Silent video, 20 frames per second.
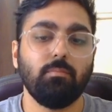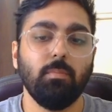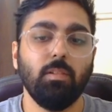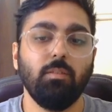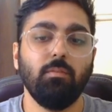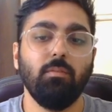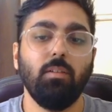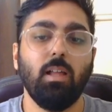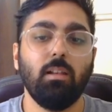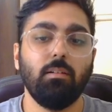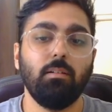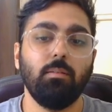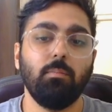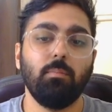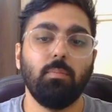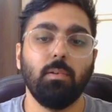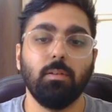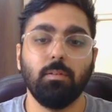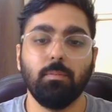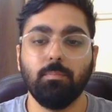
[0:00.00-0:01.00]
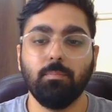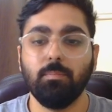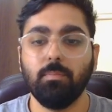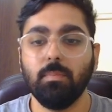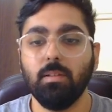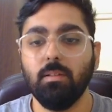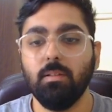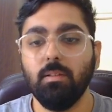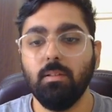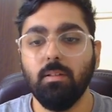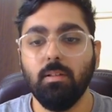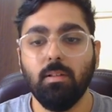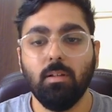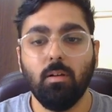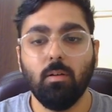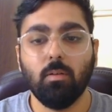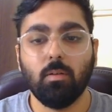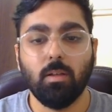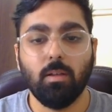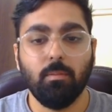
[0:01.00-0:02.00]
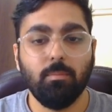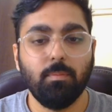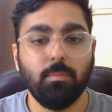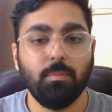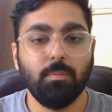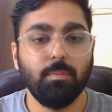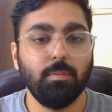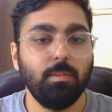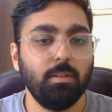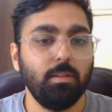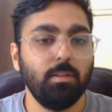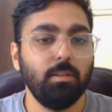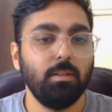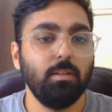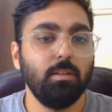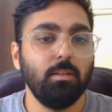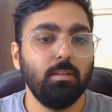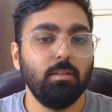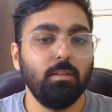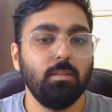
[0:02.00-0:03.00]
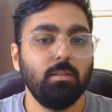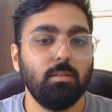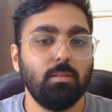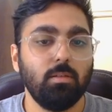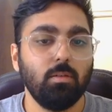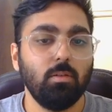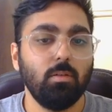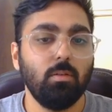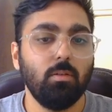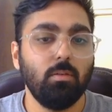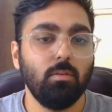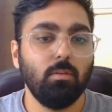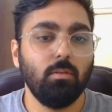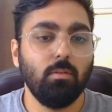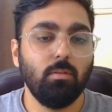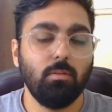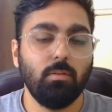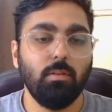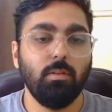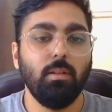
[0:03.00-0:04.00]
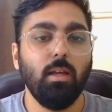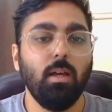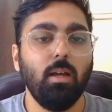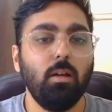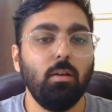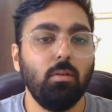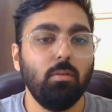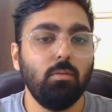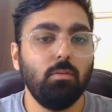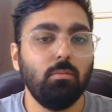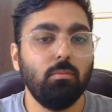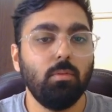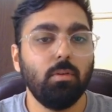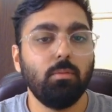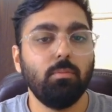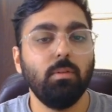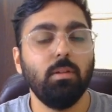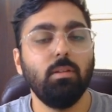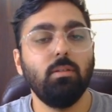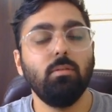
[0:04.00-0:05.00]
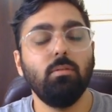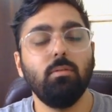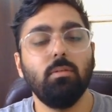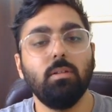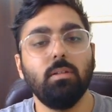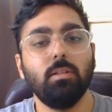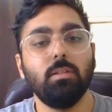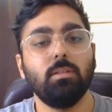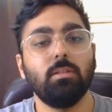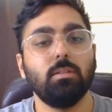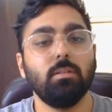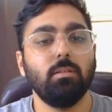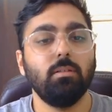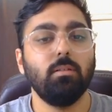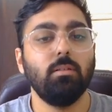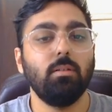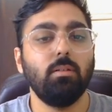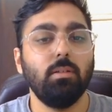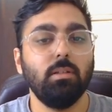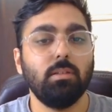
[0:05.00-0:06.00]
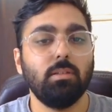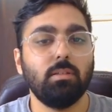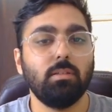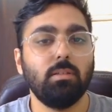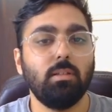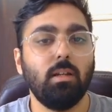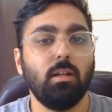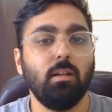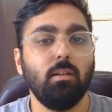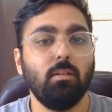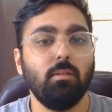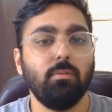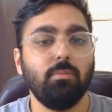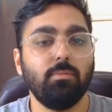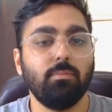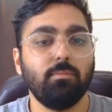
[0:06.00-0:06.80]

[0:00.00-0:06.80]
Valorant player. Okay, so now what we do is, instead of